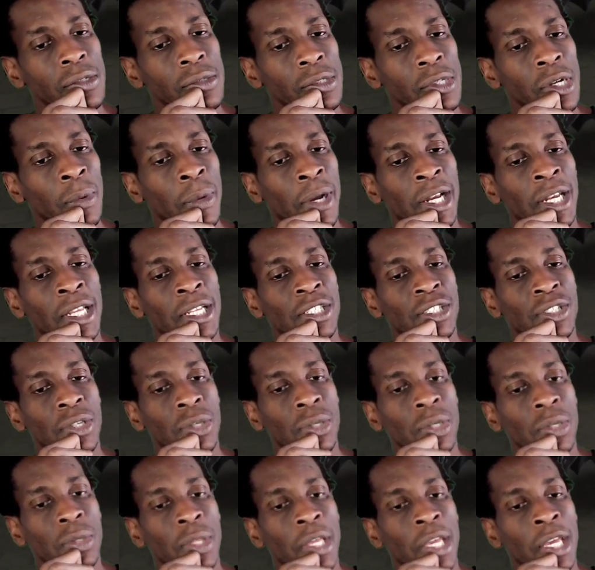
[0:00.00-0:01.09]
Why did I
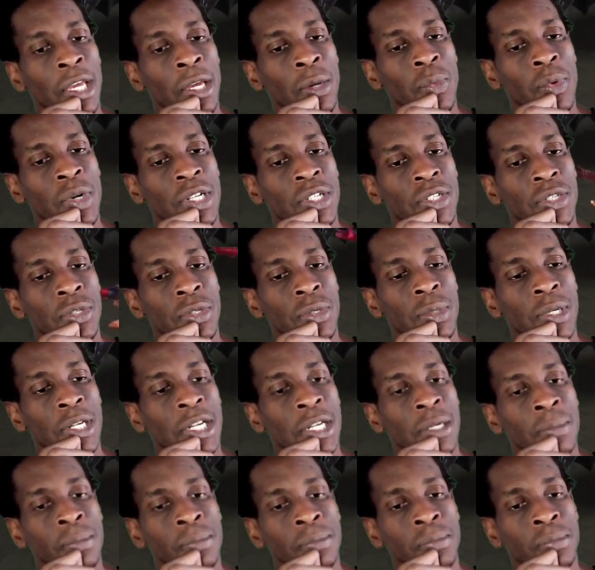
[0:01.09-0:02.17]
do the A1 to,
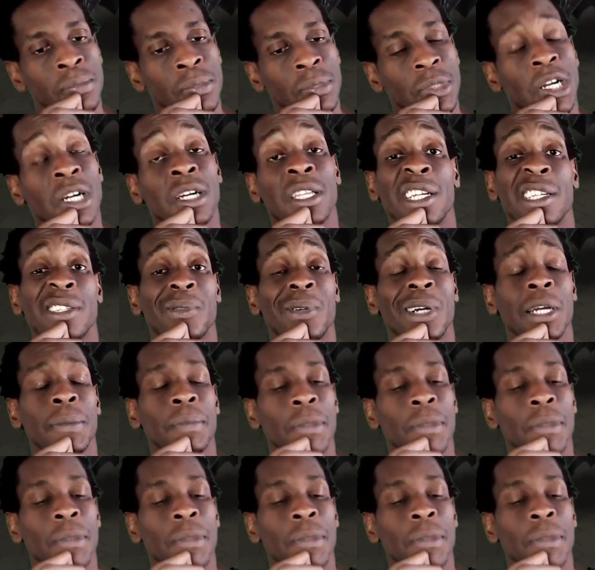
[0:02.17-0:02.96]
oh, that's why.